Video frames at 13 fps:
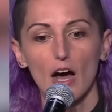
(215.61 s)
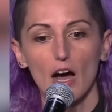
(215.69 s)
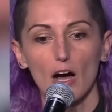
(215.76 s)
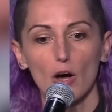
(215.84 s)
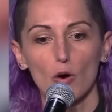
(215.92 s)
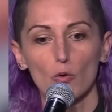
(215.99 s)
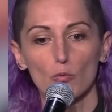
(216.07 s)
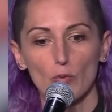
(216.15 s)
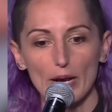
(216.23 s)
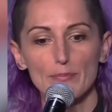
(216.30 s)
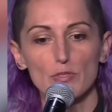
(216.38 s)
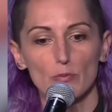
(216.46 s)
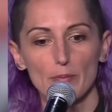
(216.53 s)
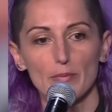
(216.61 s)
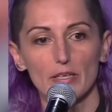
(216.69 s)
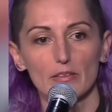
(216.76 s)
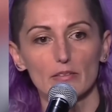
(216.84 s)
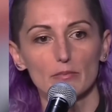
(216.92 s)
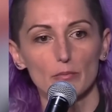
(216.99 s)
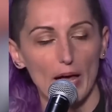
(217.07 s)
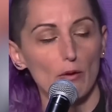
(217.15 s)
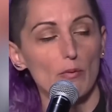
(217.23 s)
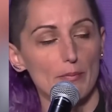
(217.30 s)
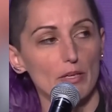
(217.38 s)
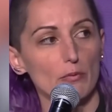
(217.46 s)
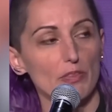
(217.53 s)
uh, raped women, black
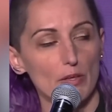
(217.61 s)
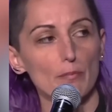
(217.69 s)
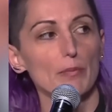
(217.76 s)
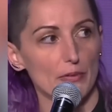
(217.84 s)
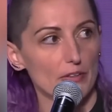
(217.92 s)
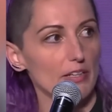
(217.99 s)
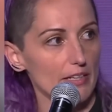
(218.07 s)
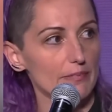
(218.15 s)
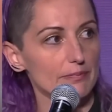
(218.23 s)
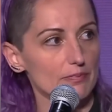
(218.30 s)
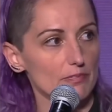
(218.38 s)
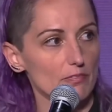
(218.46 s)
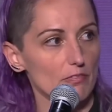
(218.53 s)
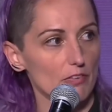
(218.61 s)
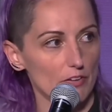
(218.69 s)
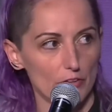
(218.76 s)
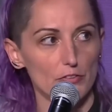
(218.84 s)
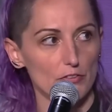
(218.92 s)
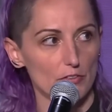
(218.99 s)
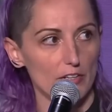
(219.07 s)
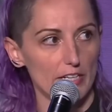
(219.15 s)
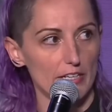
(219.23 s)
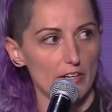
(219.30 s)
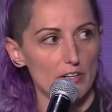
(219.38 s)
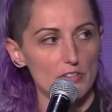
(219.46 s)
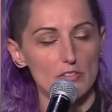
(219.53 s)
women, with impunity for those thirty
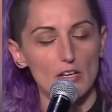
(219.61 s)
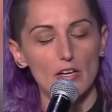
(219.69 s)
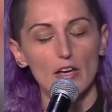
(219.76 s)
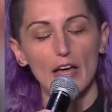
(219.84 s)
years.